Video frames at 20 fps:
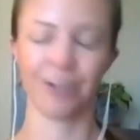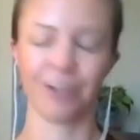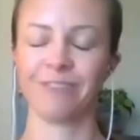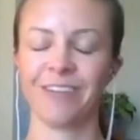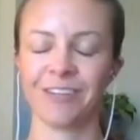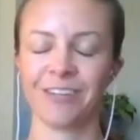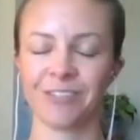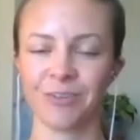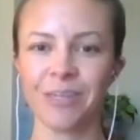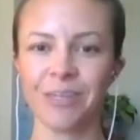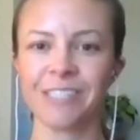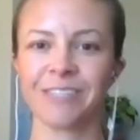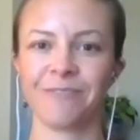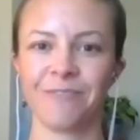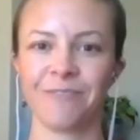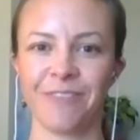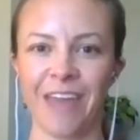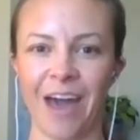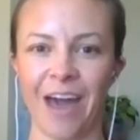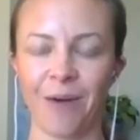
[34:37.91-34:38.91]
There's a reason for
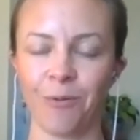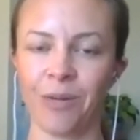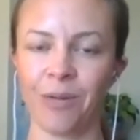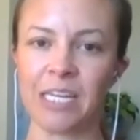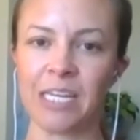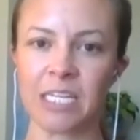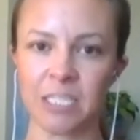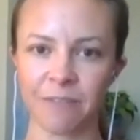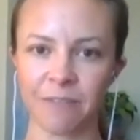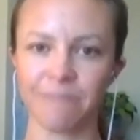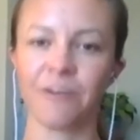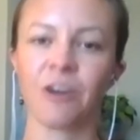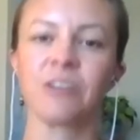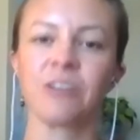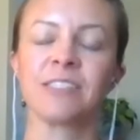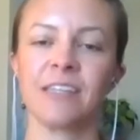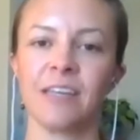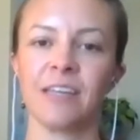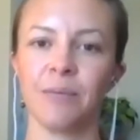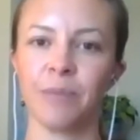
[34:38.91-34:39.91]
that. We need
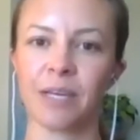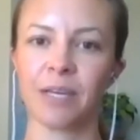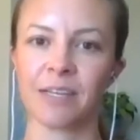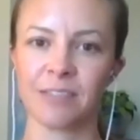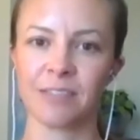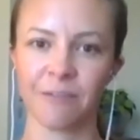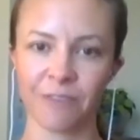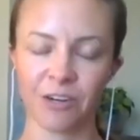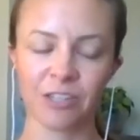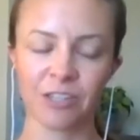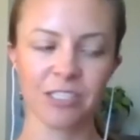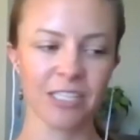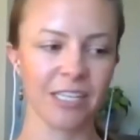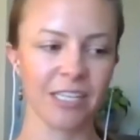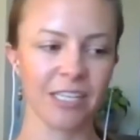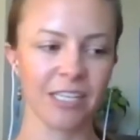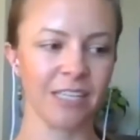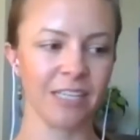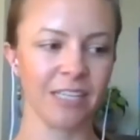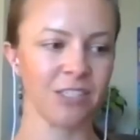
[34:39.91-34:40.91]
diversity because diversity
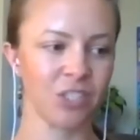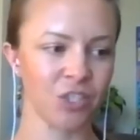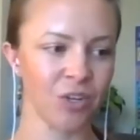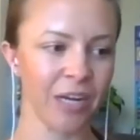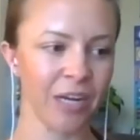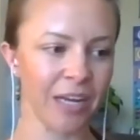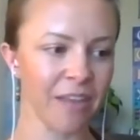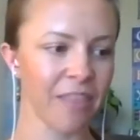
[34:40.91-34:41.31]
is strength.